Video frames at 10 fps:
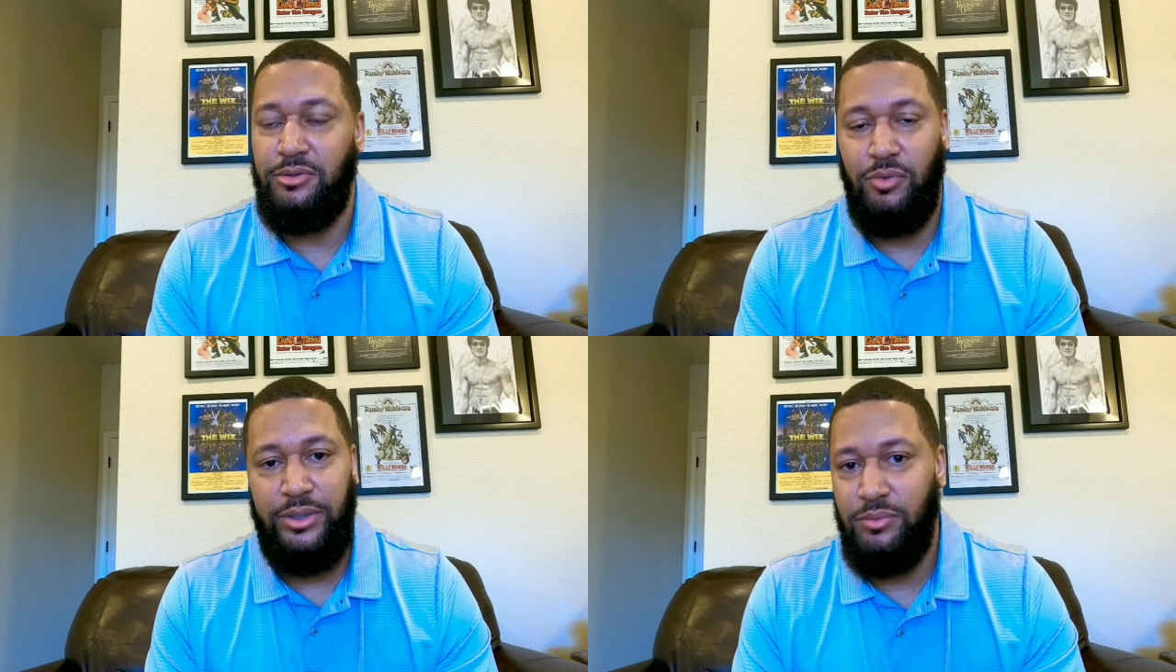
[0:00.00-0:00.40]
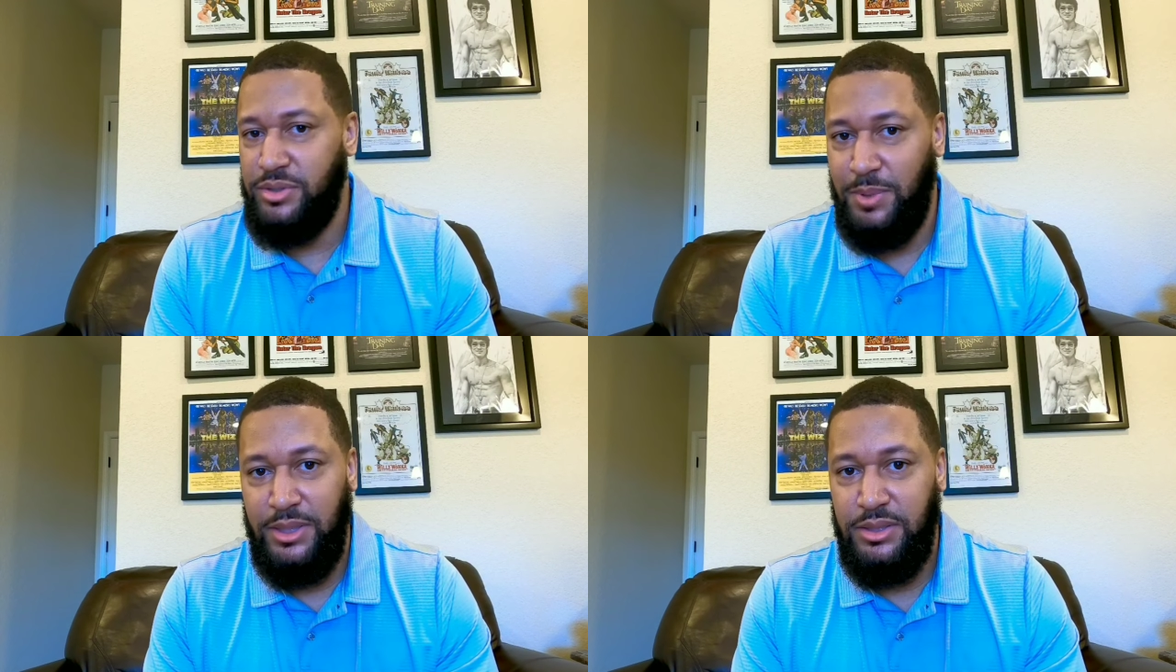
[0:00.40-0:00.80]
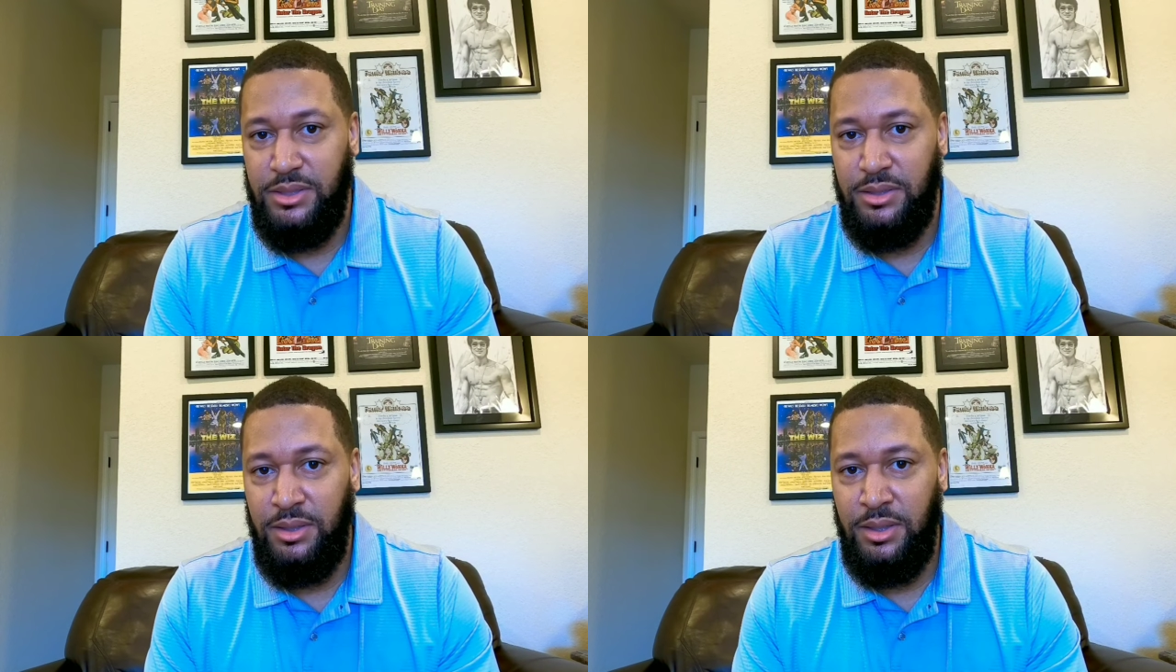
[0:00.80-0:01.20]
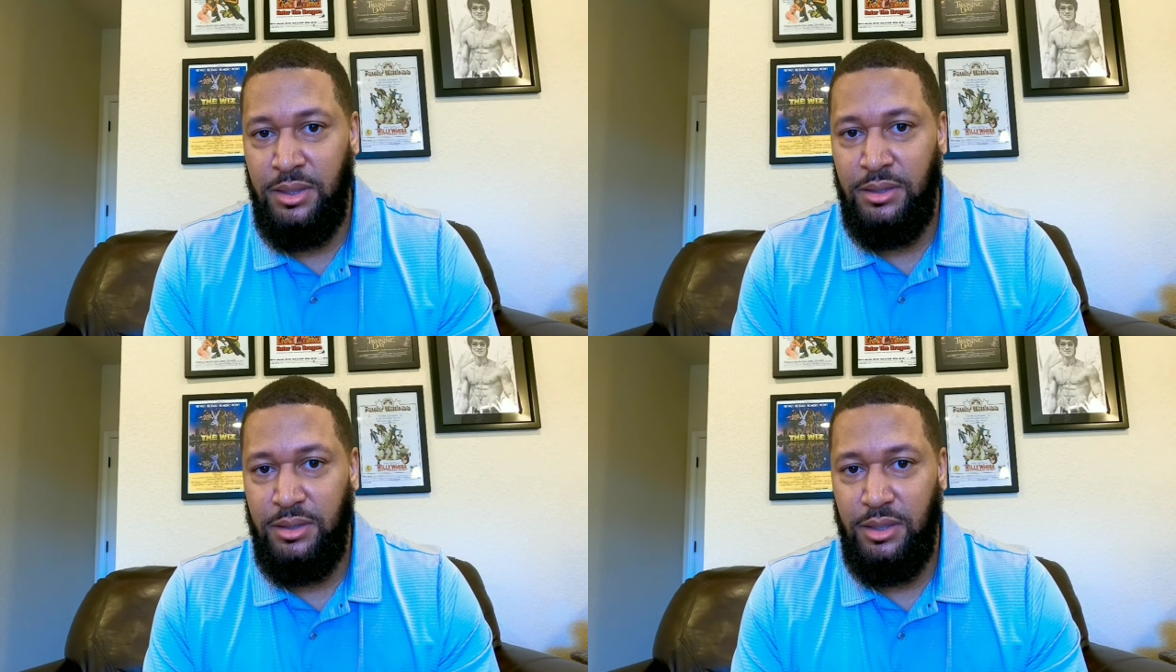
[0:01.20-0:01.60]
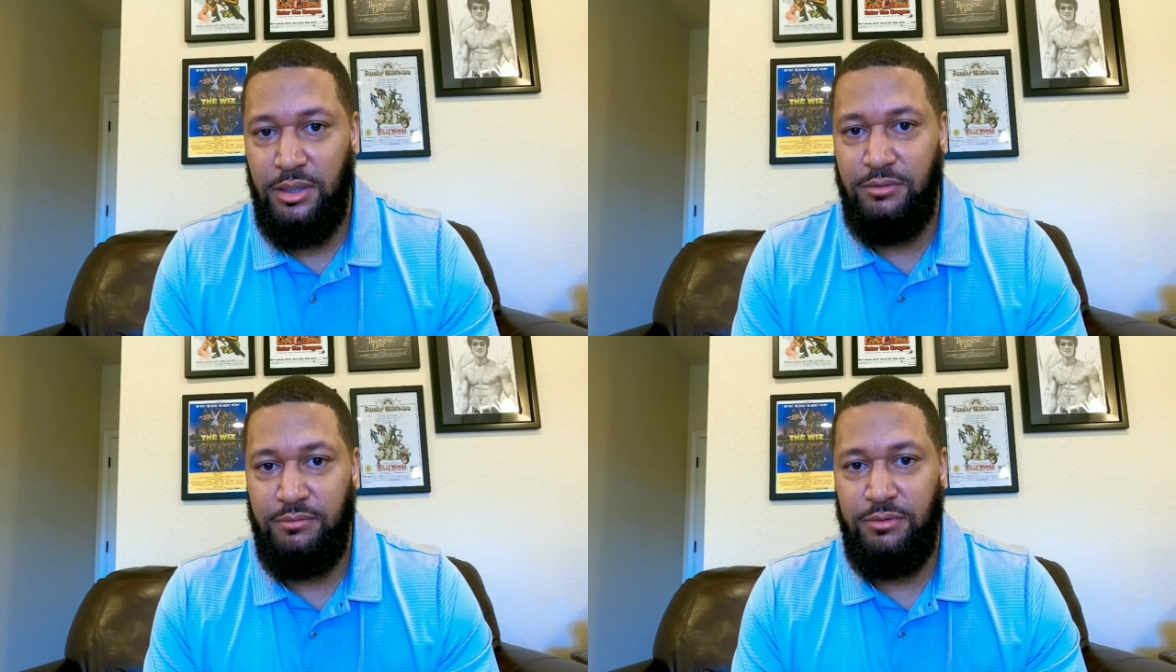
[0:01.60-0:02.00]
great responses.
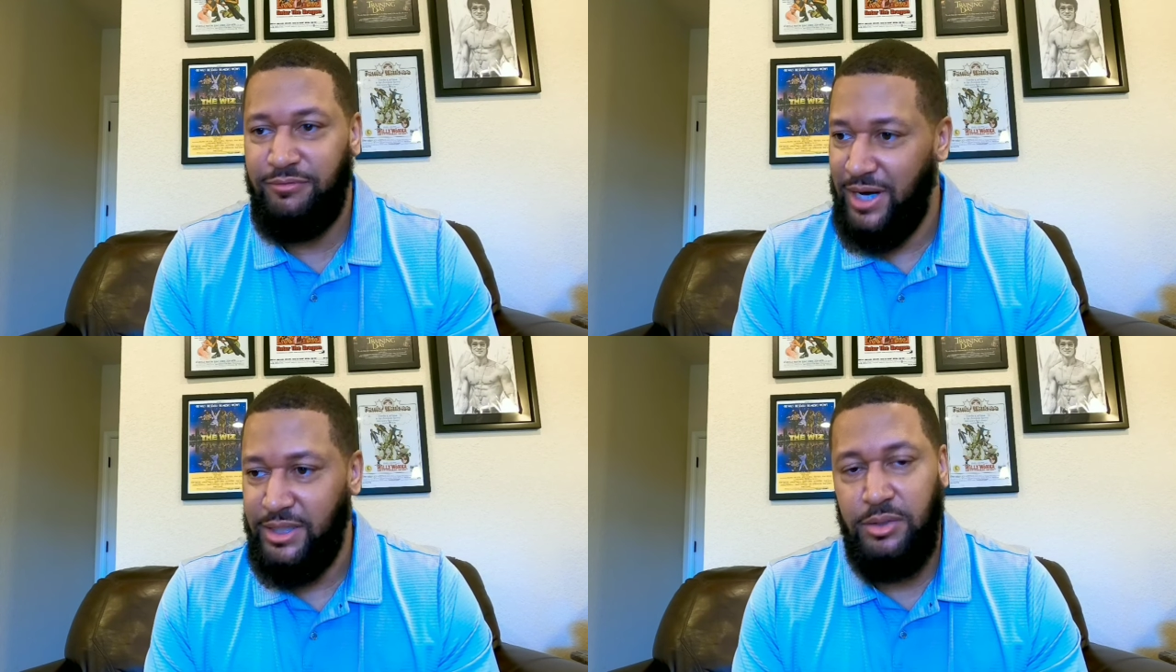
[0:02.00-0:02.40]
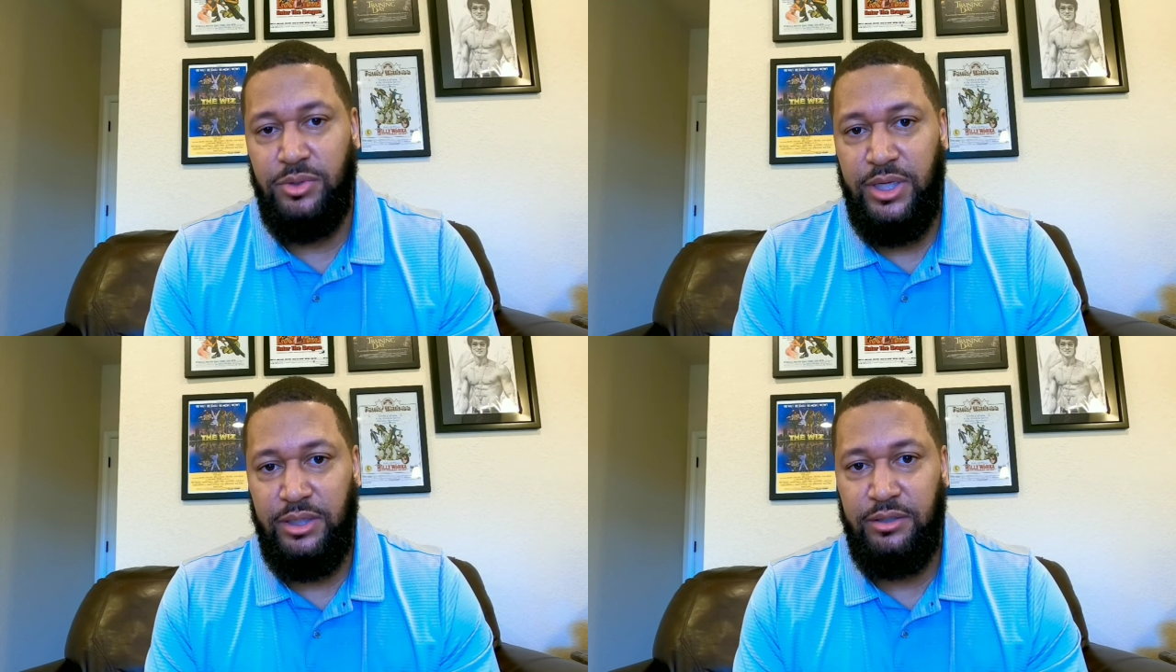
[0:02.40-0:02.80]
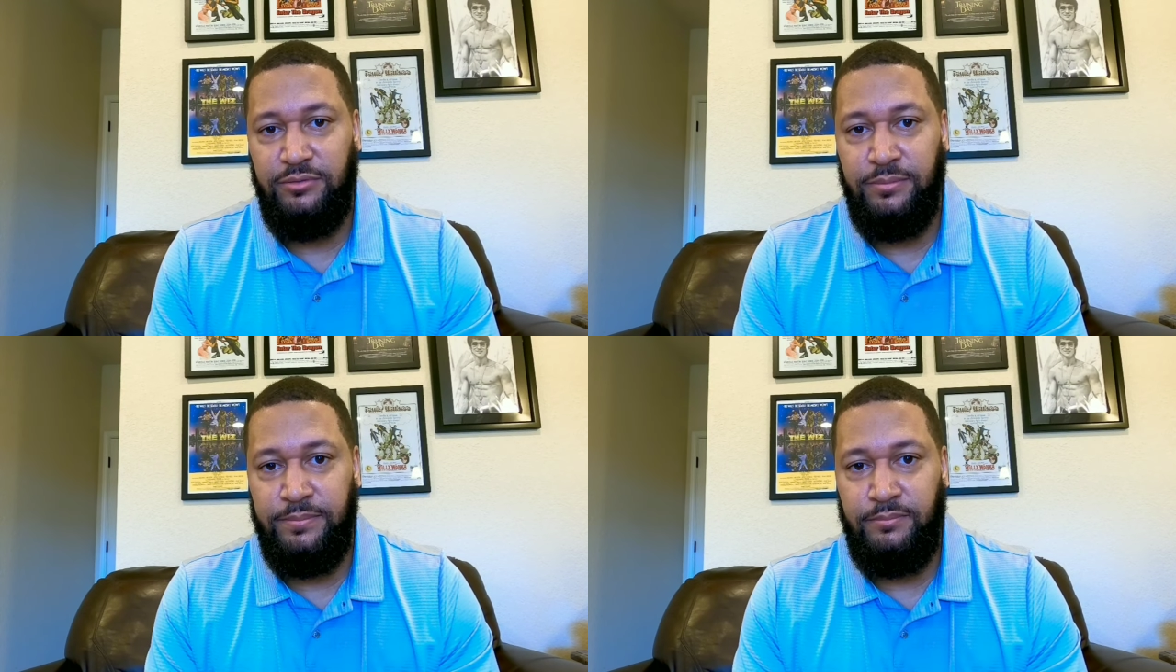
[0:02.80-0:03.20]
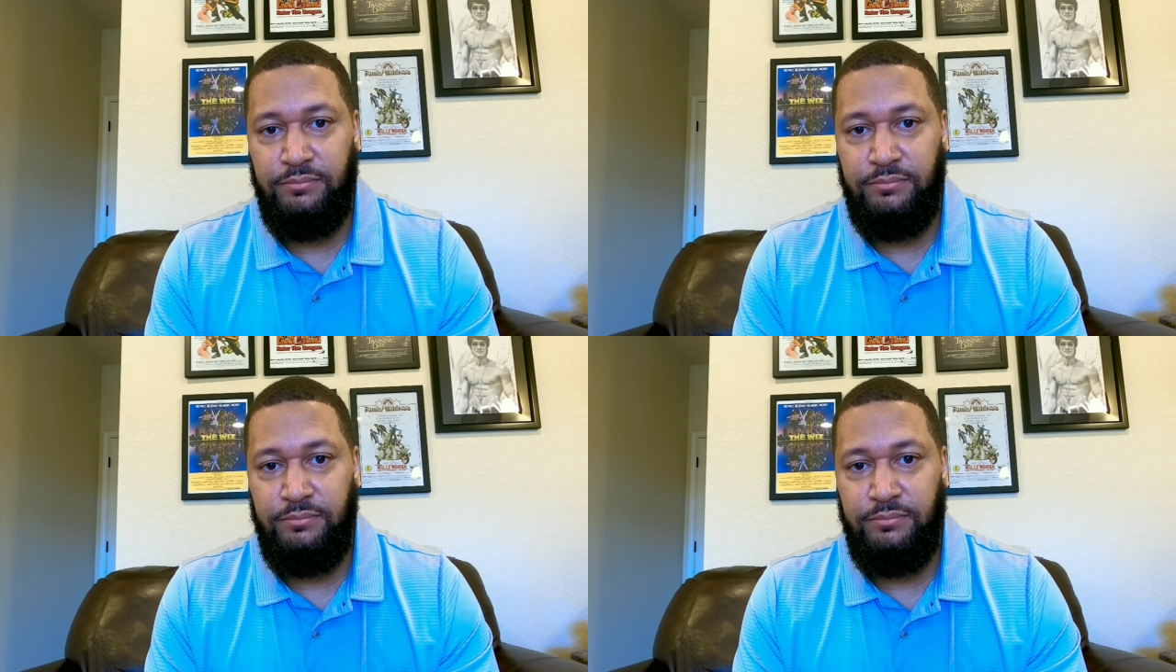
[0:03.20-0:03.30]
In fact, they were negative.